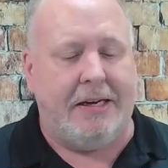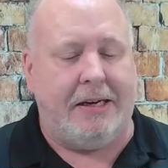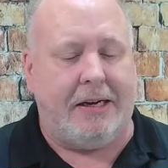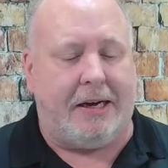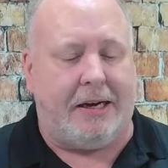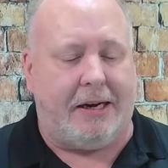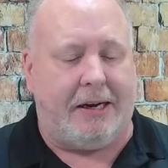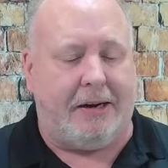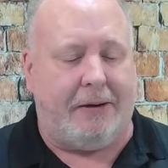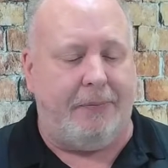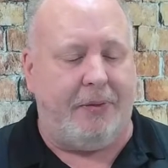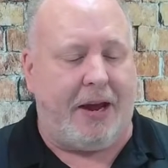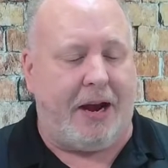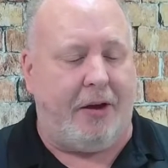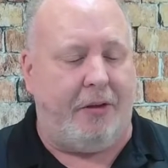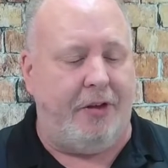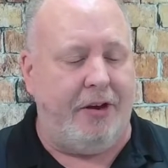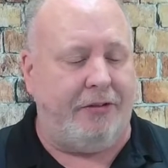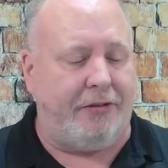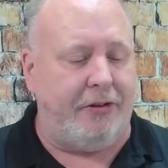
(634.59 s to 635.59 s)

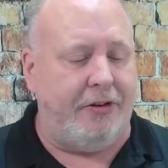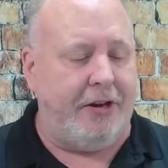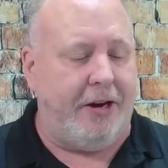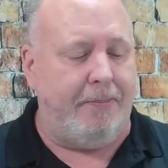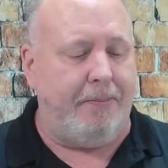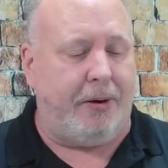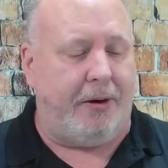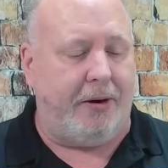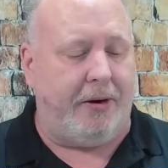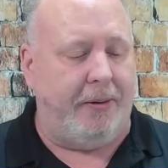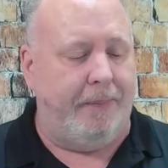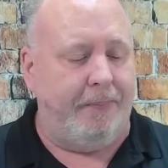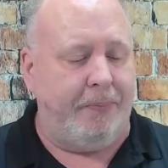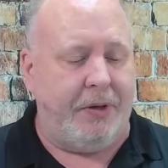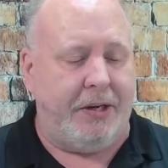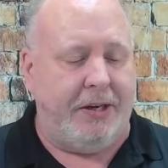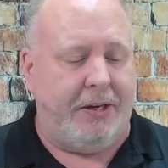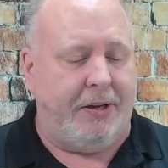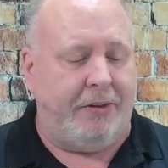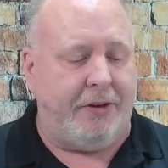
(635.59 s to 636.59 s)
Now this number,
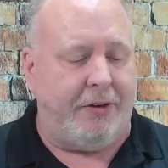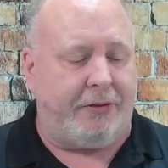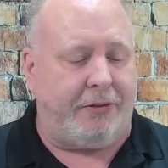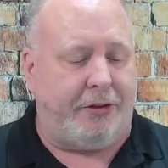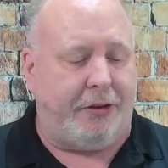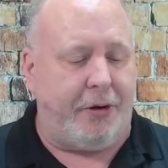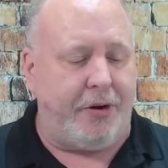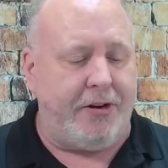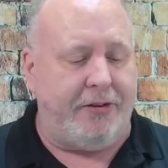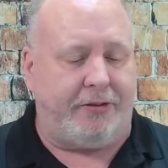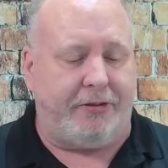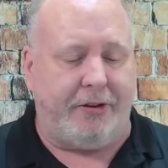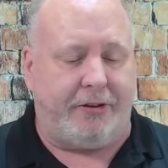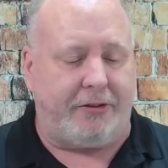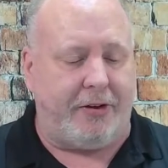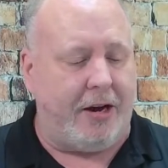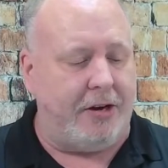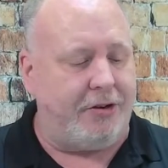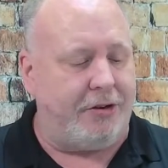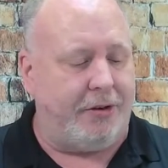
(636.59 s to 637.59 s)
this
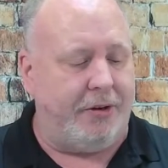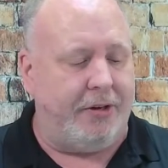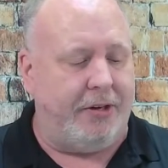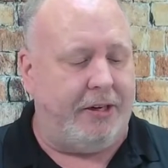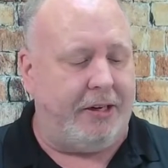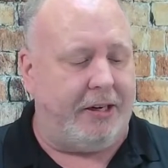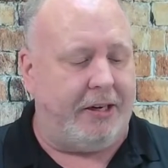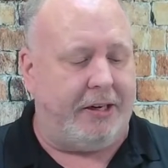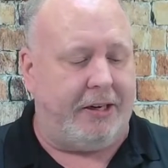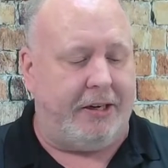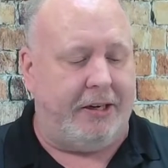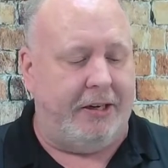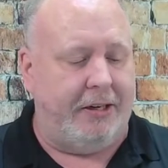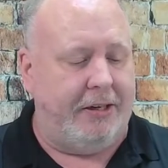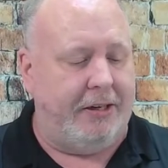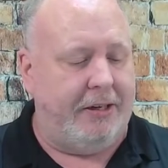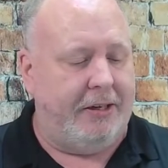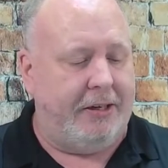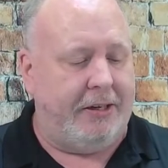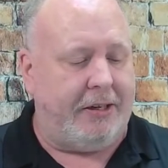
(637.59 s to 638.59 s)
3,600
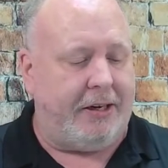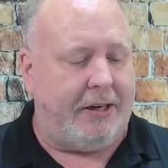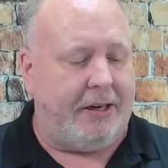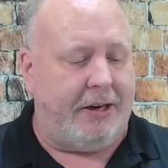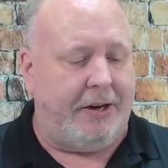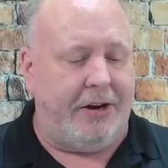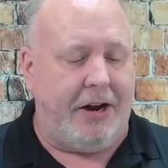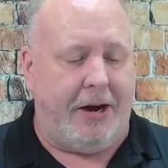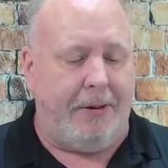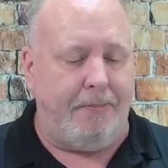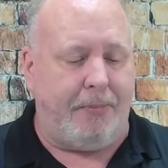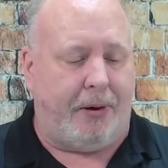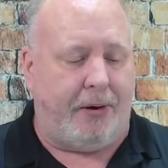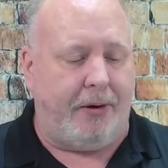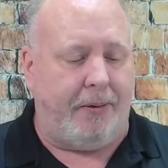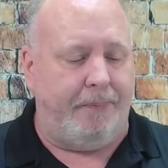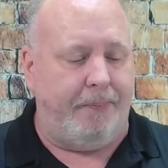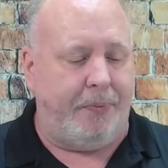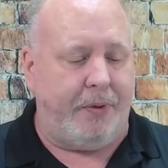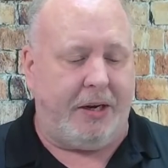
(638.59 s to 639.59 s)

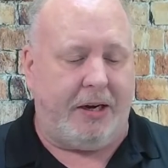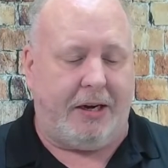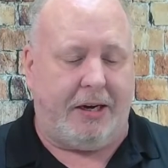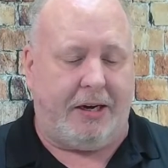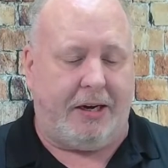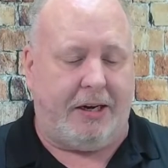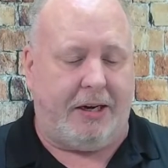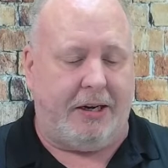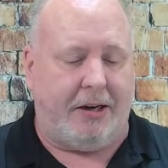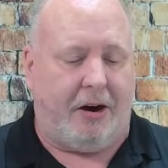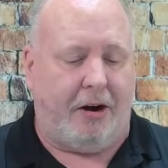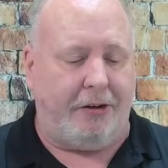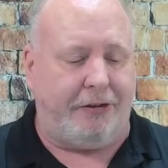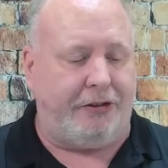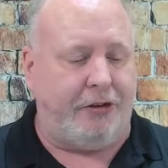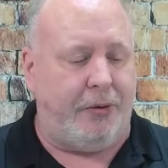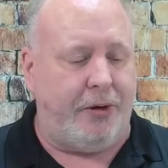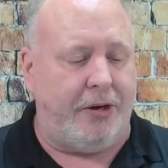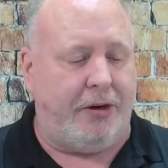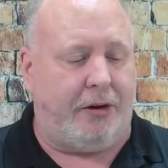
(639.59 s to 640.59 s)
number,
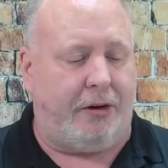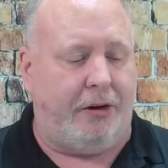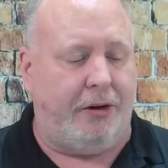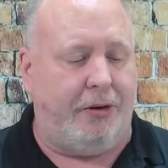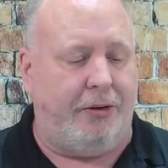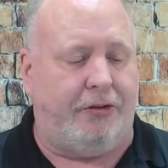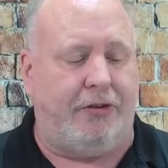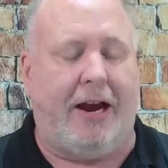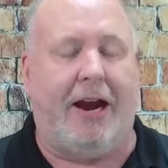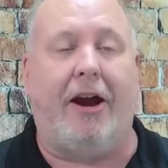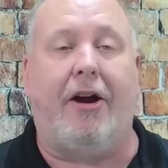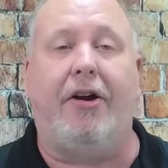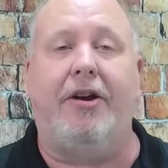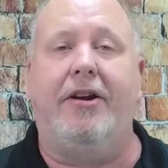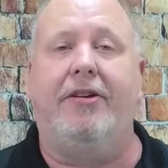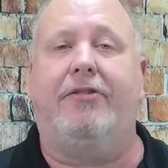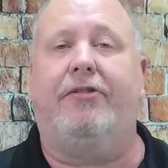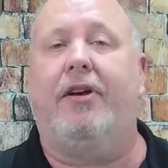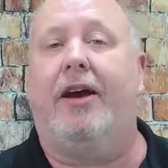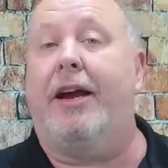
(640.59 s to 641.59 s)
also includes
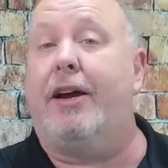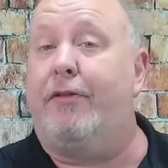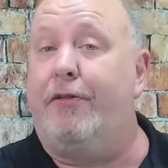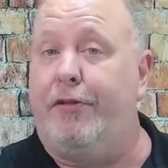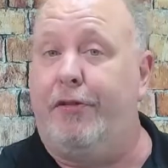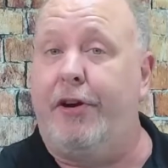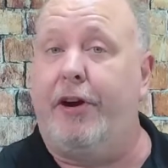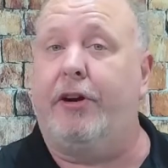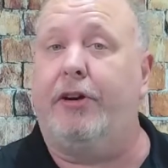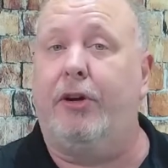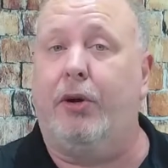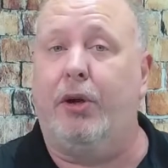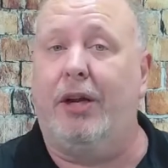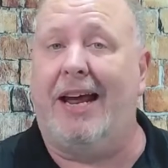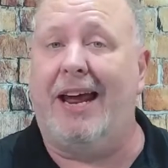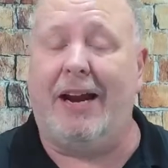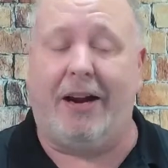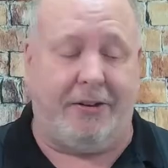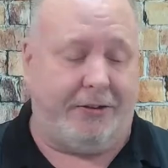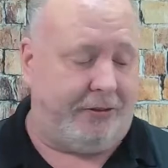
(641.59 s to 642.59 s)
areas like Vero
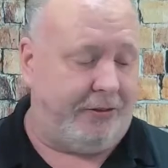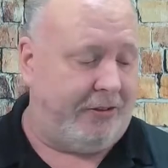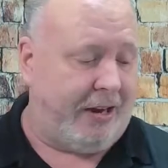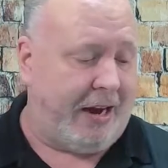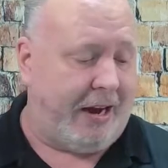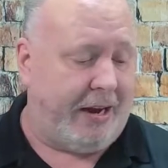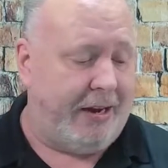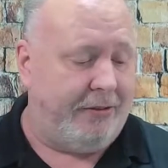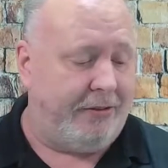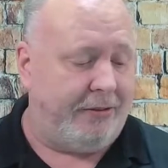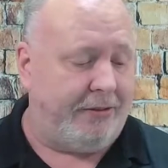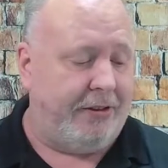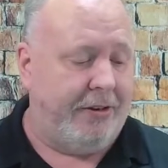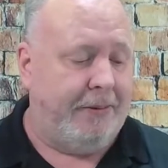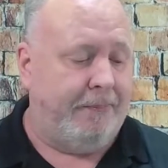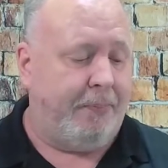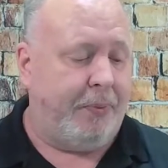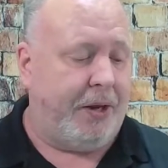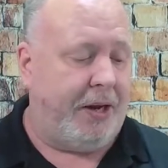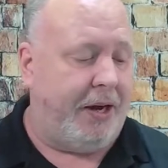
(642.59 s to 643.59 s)
Lake Estates
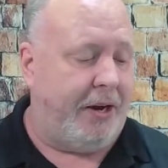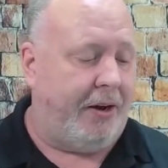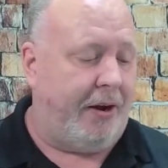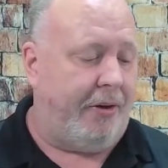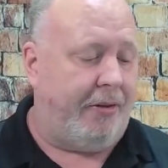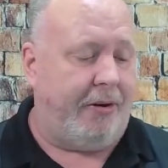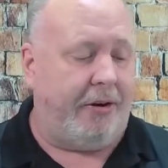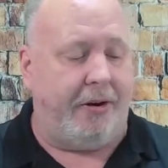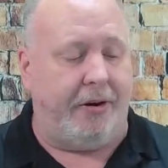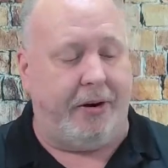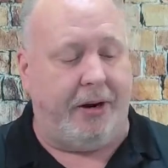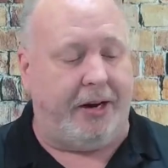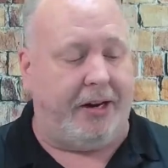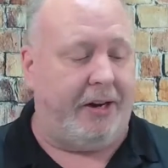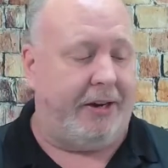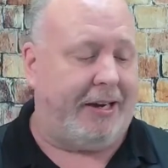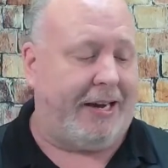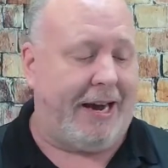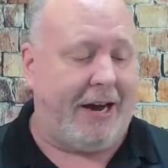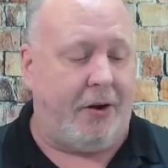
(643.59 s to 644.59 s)
and
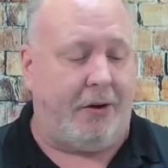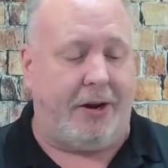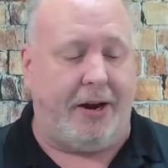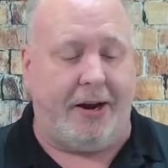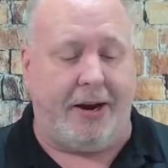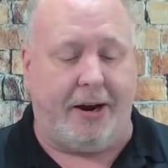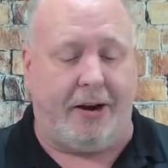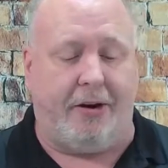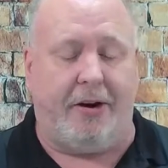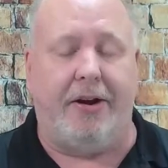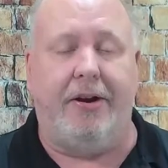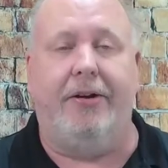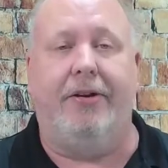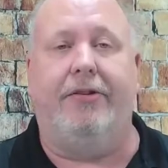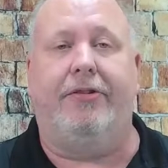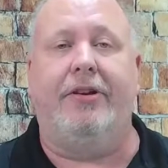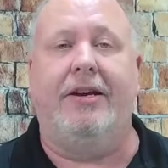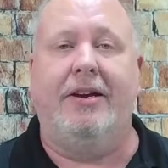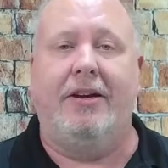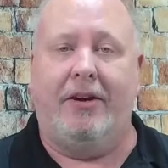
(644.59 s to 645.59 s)
other county
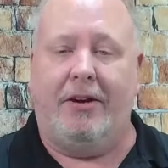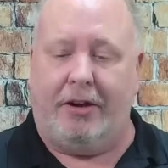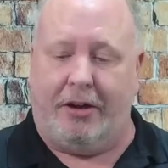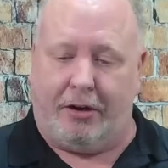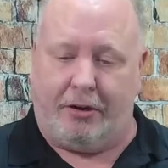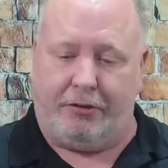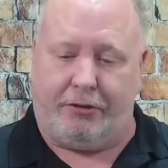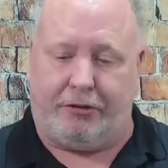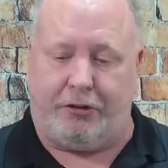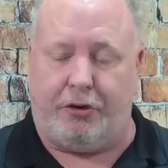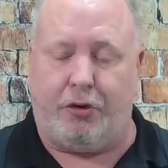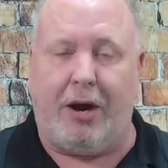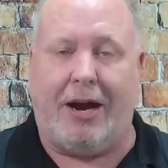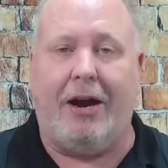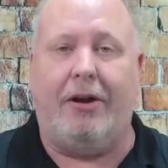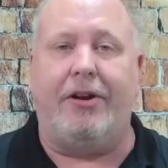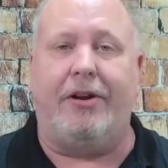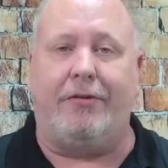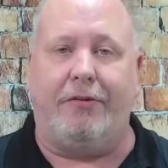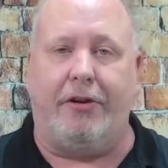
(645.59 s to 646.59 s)
areas
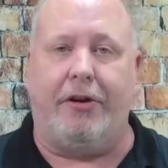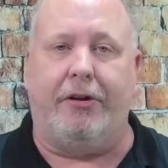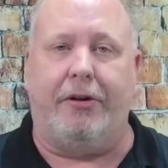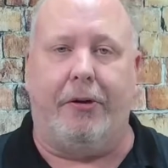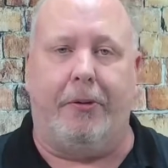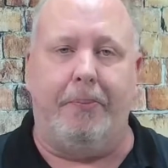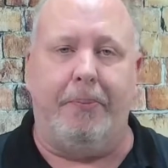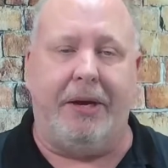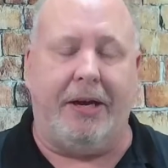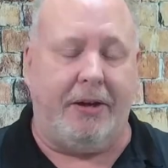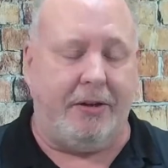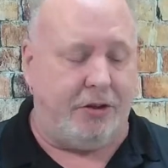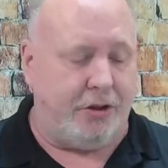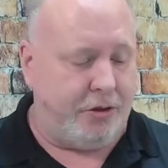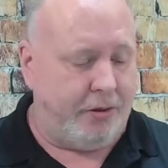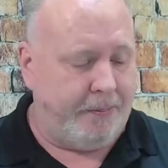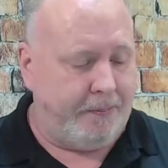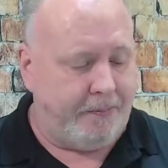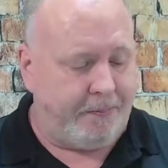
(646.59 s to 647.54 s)
surrounding Vero Beach.